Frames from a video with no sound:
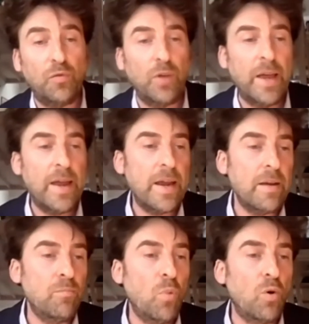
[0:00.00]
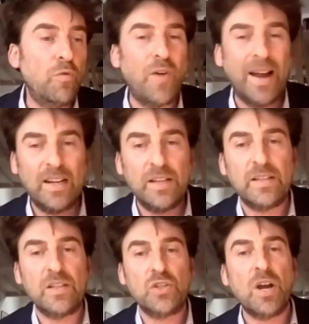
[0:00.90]
a more
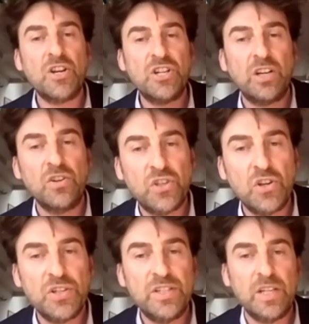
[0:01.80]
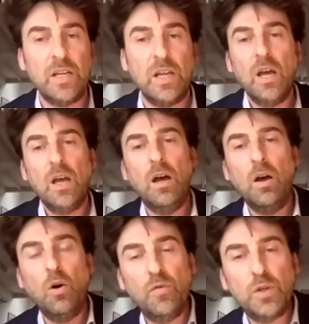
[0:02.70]
violent and strategic uncertainty
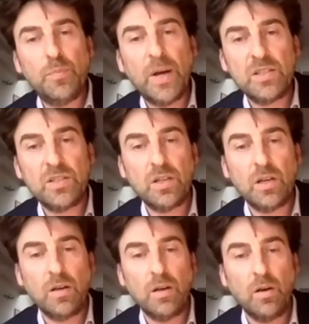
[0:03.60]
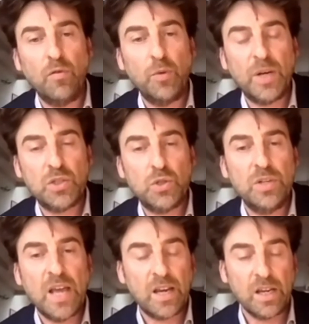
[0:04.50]
over the past two
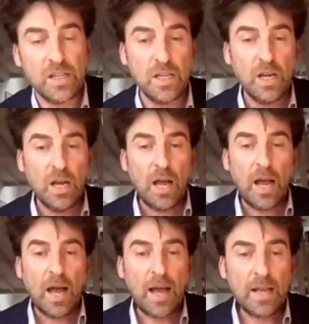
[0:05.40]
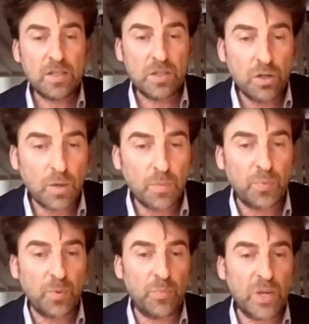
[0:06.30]
decades, has Europe
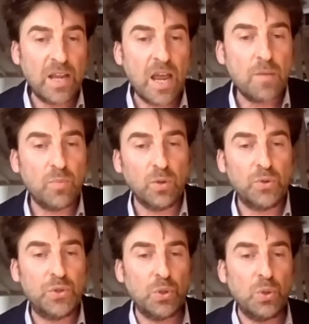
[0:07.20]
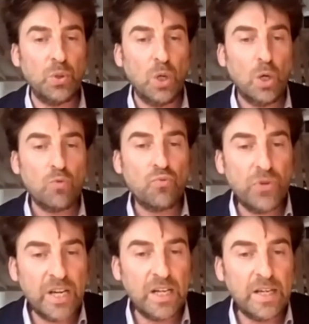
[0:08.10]
been able to
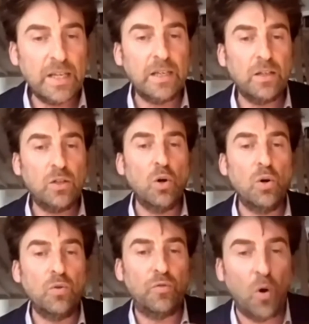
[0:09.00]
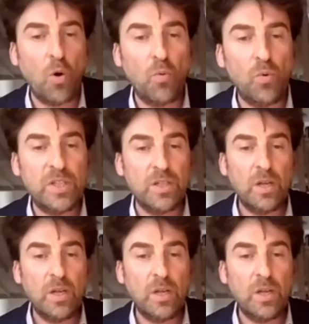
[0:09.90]
really go forward